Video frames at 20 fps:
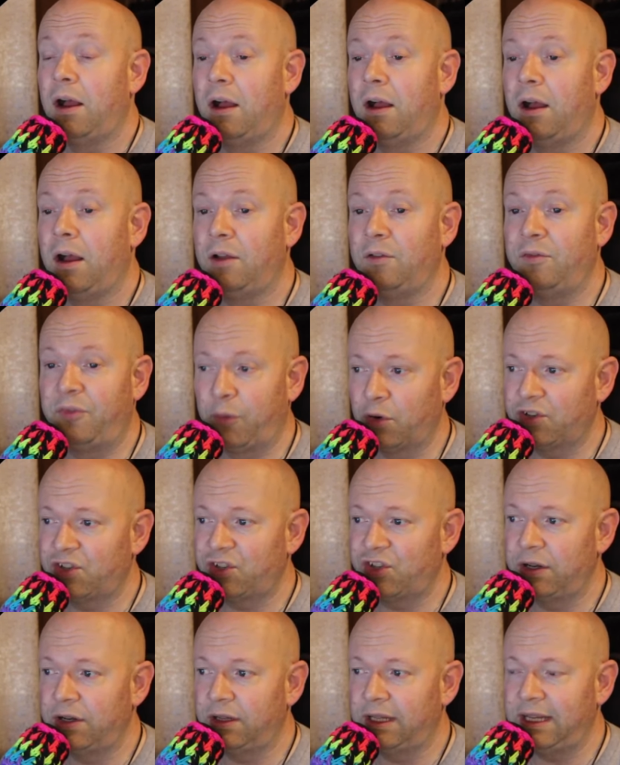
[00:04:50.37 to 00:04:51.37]

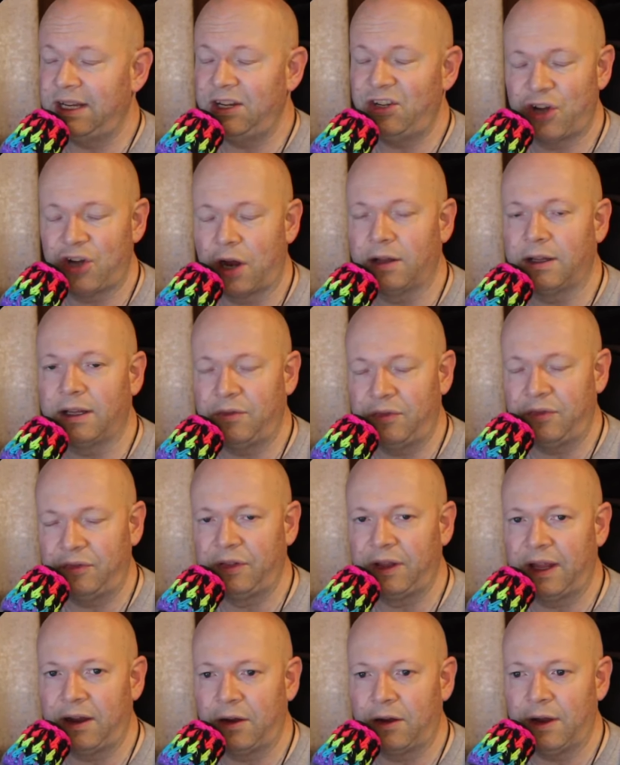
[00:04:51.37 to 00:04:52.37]
Unfortunately, Charlotte
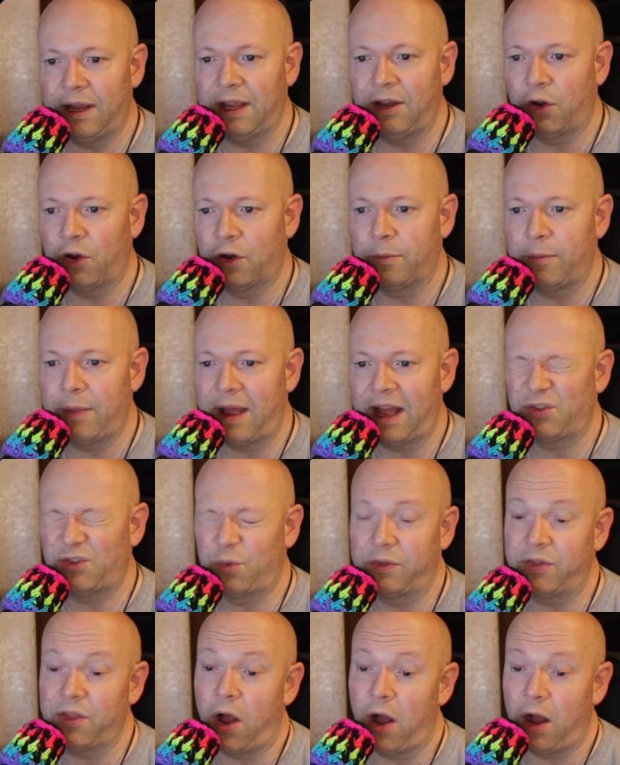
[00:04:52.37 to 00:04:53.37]
Flair, in her match
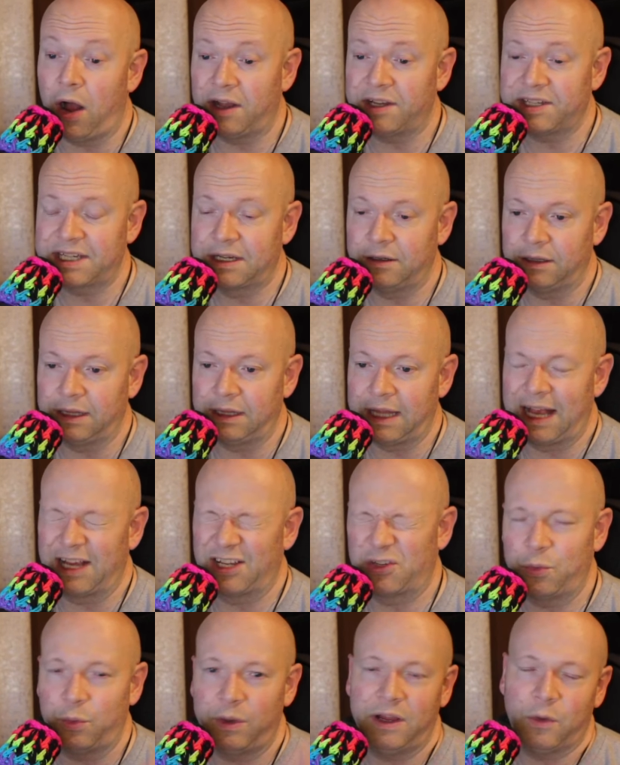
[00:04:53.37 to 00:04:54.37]
with Asuka
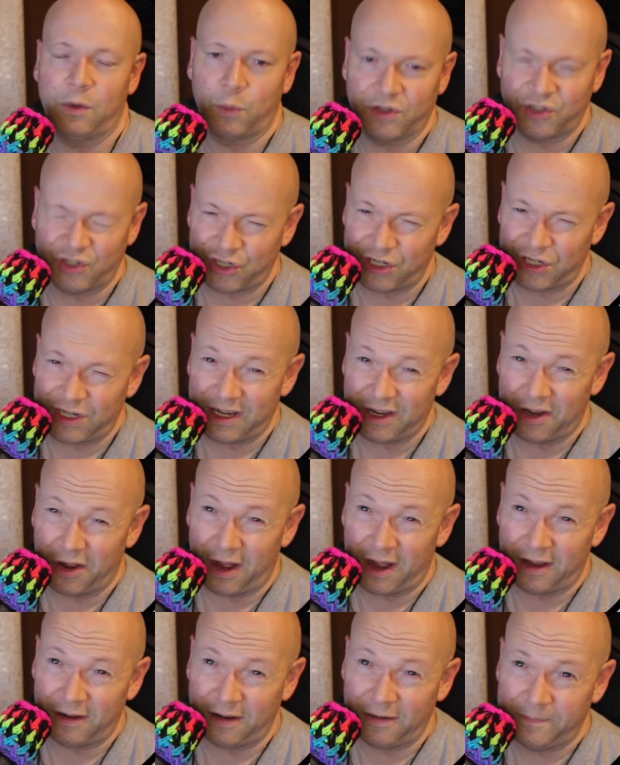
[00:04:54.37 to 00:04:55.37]
last week when she
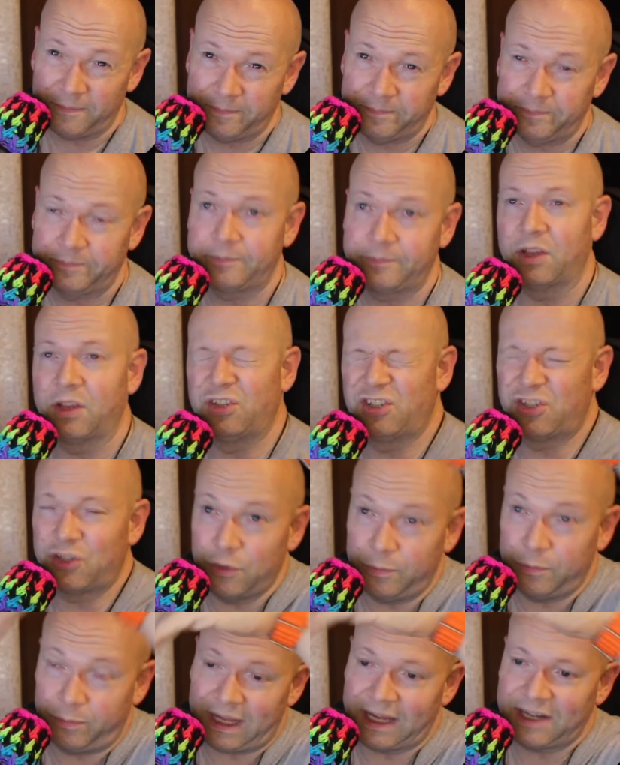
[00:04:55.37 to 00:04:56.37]
got
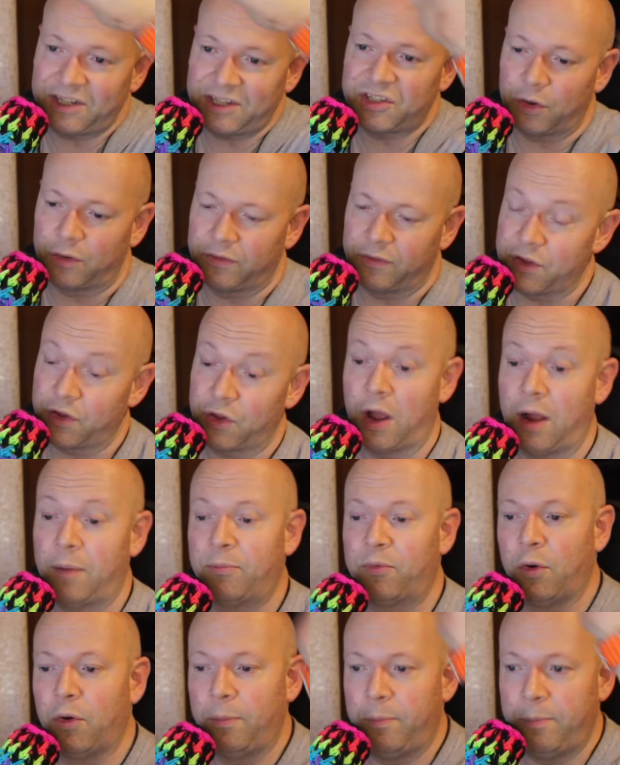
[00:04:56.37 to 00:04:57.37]
suplexed over the
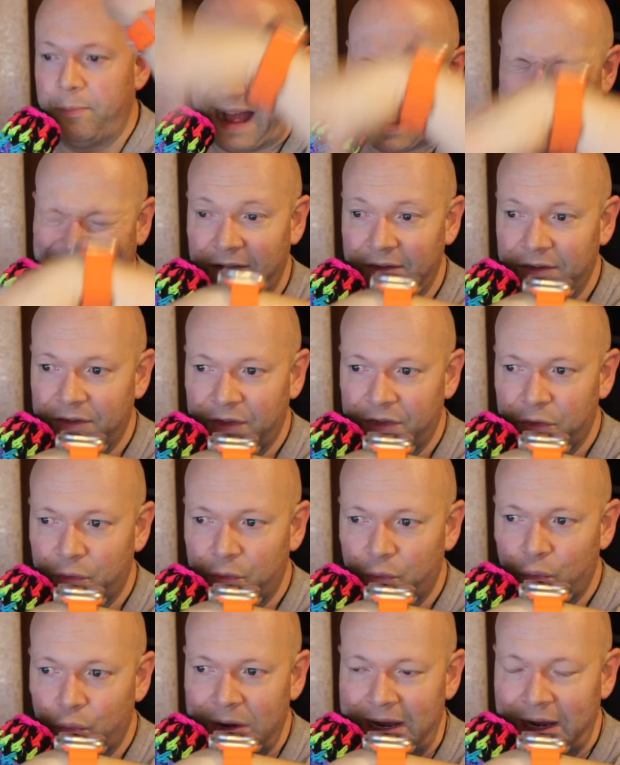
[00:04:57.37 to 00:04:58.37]
top rope back into the
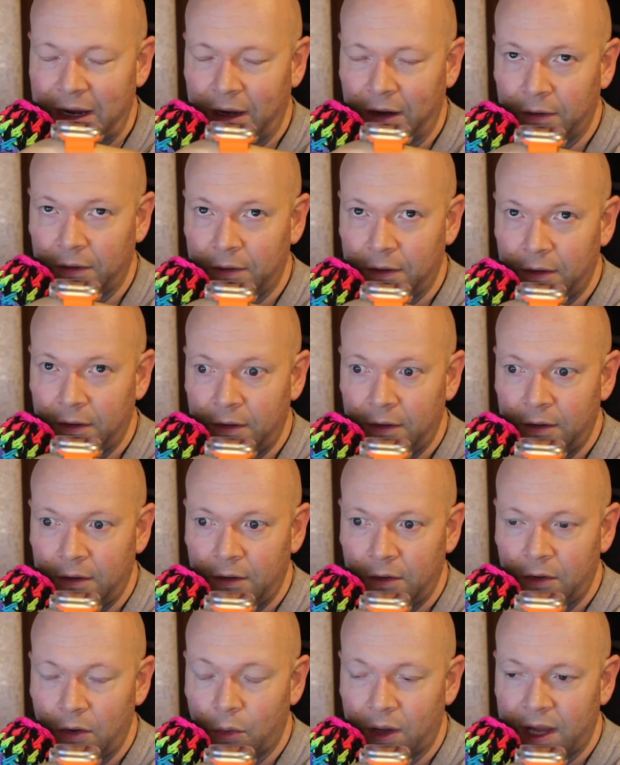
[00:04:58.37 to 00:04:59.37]
ring,
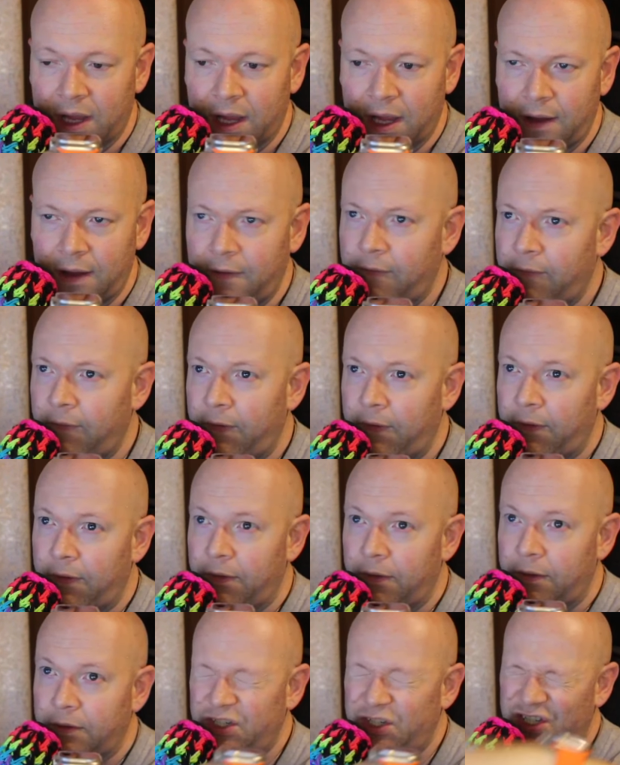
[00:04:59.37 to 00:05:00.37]
okay,
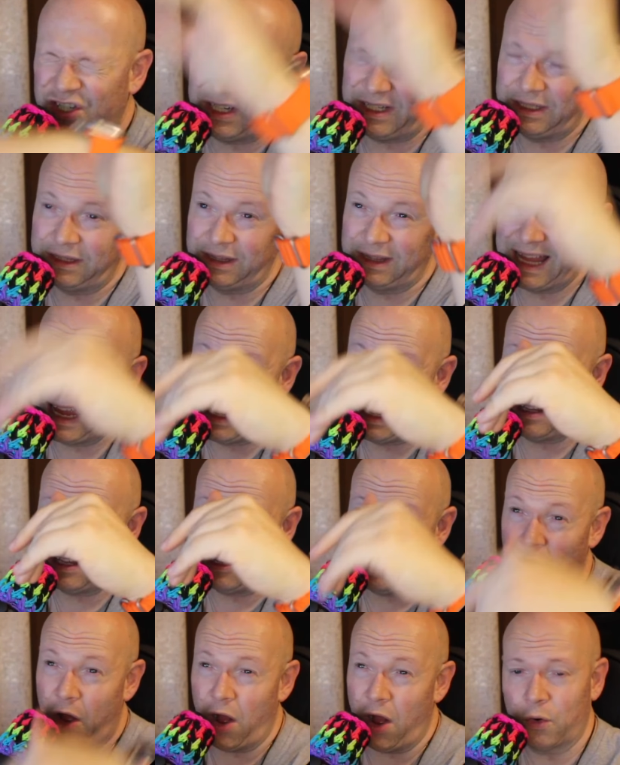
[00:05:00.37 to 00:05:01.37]
She
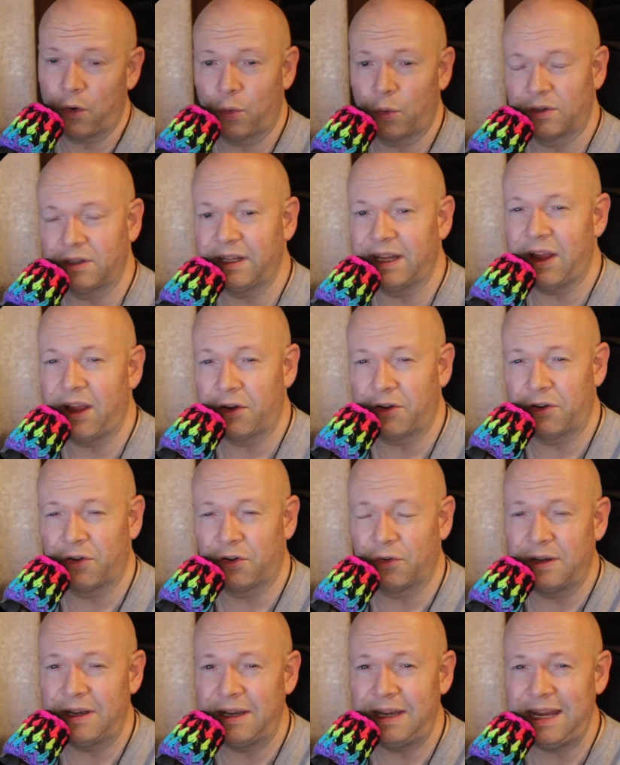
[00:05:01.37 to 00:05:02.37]
landed awkwardly on
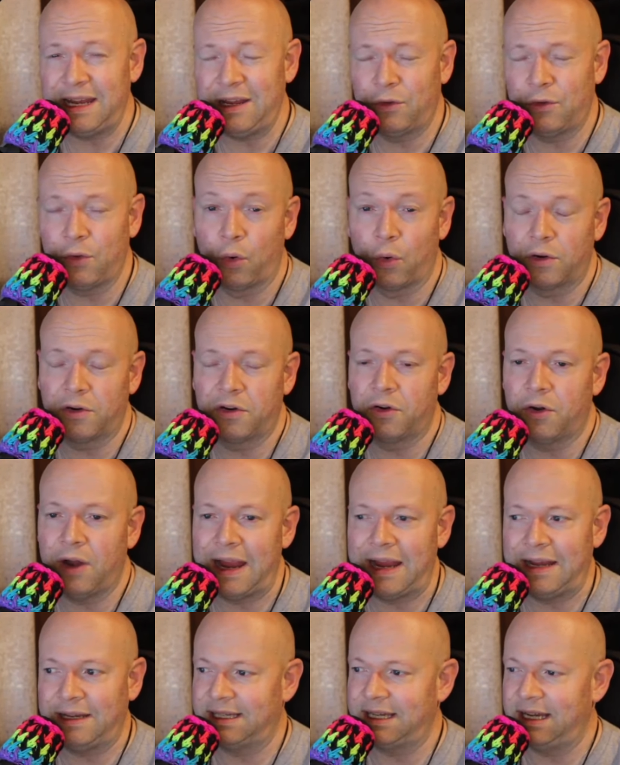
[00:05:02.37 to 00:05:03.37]
her knee, tore her
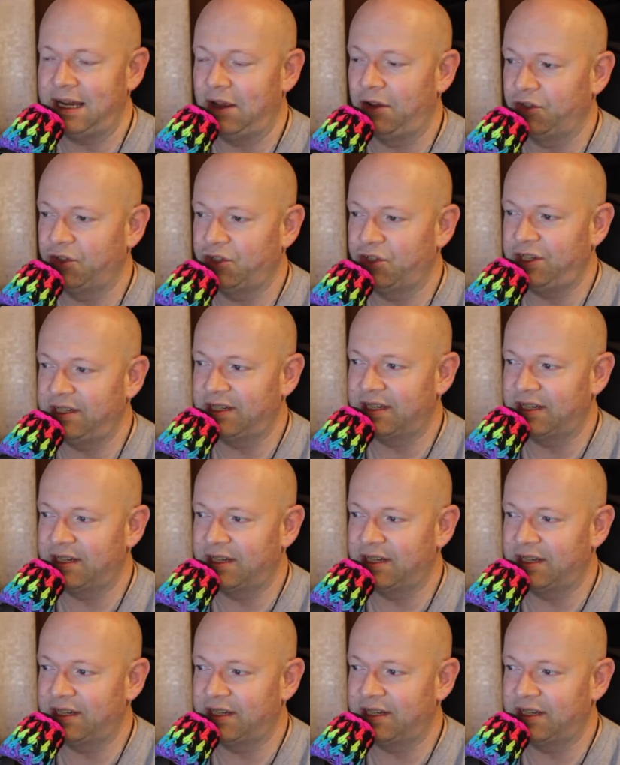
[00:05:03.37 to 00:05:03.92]
ACL. She's